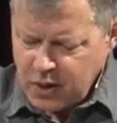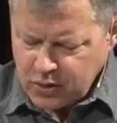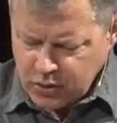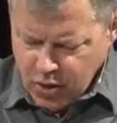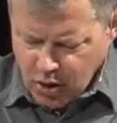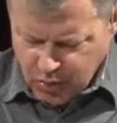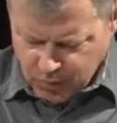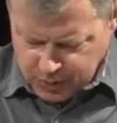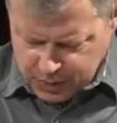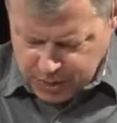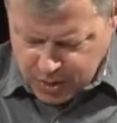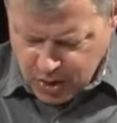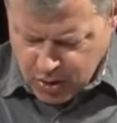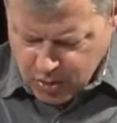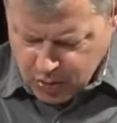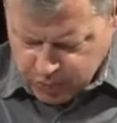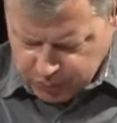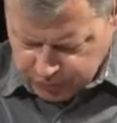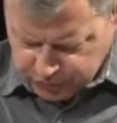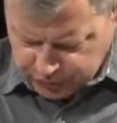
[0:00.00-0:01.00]
No one
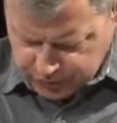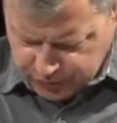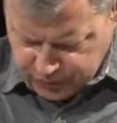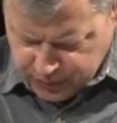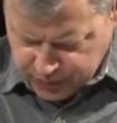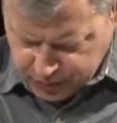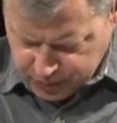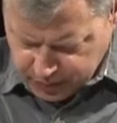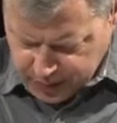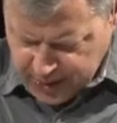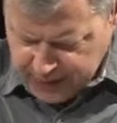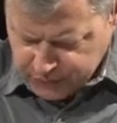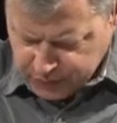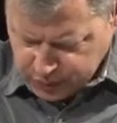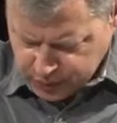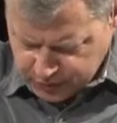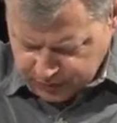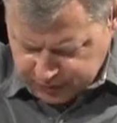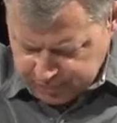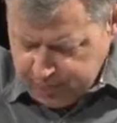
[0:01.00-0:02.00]
knows the
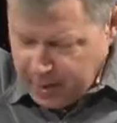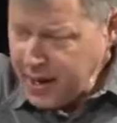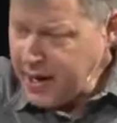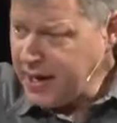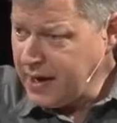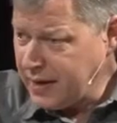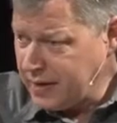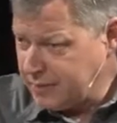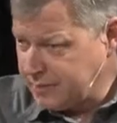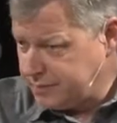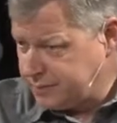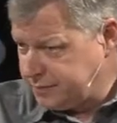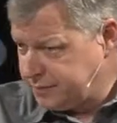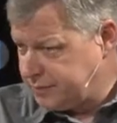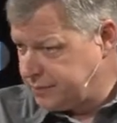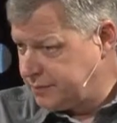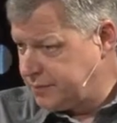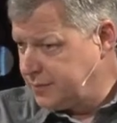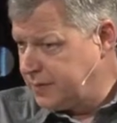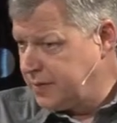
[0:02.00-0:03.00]
level of pain
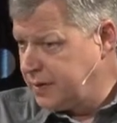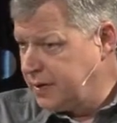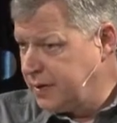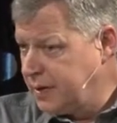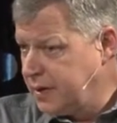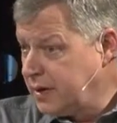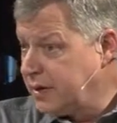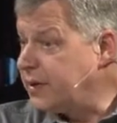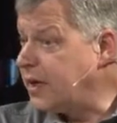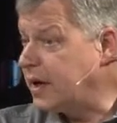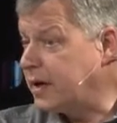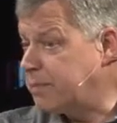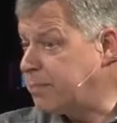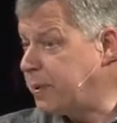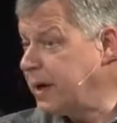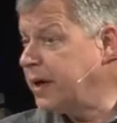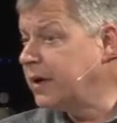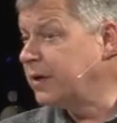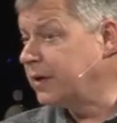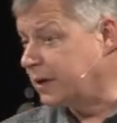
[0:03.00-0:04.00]
that a
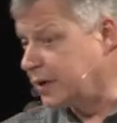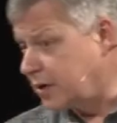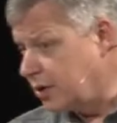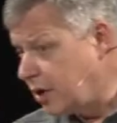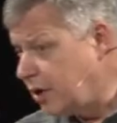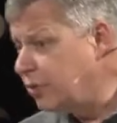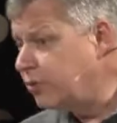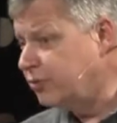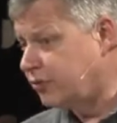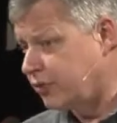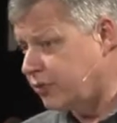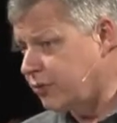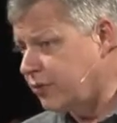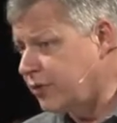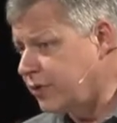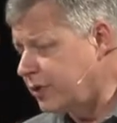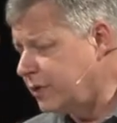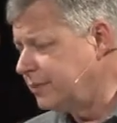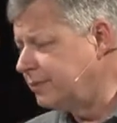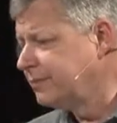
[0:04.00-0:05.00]
parent goes
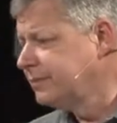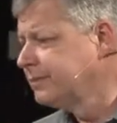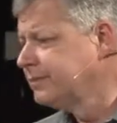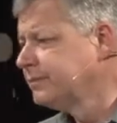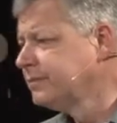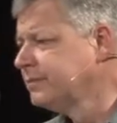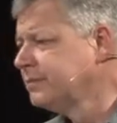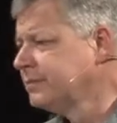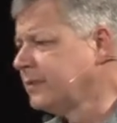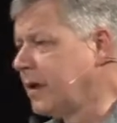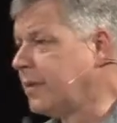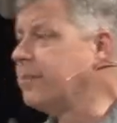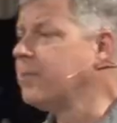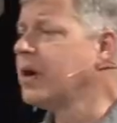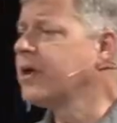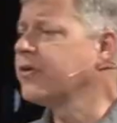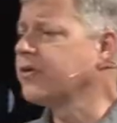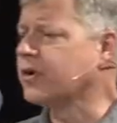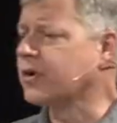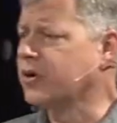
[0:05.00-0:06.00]
through, a
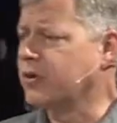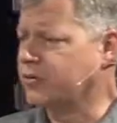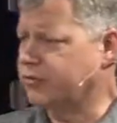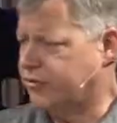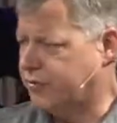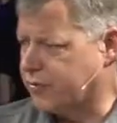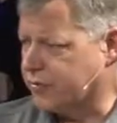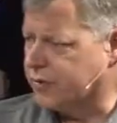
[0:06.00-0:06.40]
mother goes